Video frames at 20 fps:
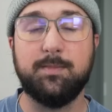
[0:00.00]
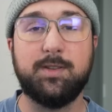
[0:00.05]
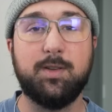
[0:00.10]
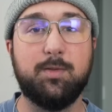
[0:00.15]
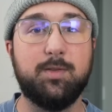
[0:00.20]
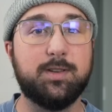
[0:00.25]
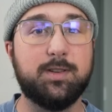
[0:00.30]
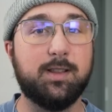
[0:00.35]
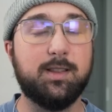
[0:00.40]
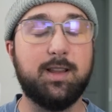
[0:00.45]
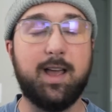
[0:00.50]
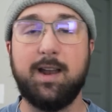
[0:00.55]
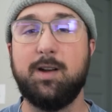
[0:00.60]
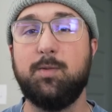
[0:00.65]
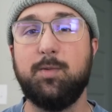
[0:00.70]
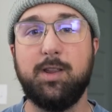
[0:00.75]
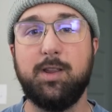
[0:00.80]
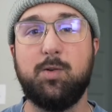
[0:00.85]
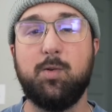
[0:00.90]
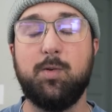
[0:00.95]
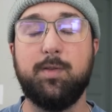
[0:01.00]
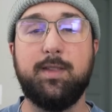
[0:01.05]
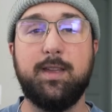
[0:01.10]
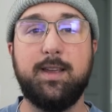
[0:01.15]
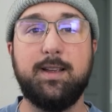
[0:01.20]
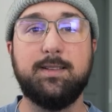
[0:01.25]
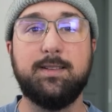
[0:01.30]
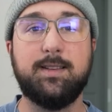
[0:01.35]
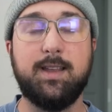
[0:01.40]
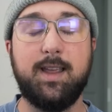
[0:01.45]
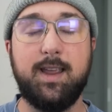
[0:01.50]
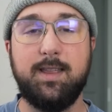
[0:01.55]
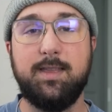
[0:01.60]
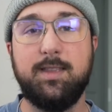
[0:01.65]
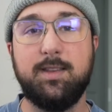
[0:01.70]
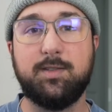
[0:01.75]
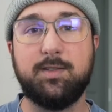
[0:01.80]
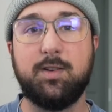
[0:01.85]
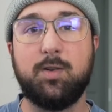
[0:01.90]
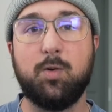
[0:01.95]
So there's a lot of really cool things
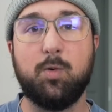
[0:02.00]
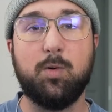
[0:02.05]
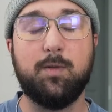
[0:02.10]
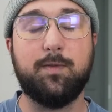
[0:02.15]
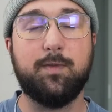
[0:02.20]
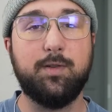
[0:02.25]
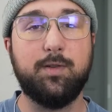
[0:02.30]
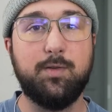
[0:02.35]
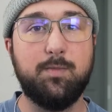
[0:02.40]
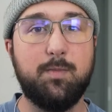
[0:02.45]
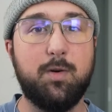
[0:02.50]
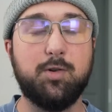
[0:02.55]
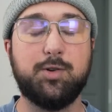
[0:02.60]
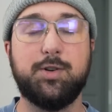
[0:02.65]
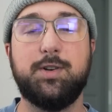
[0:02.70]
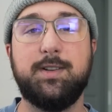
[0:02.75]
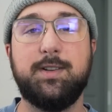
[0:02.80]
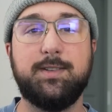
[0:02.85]
in this tutorial for you motion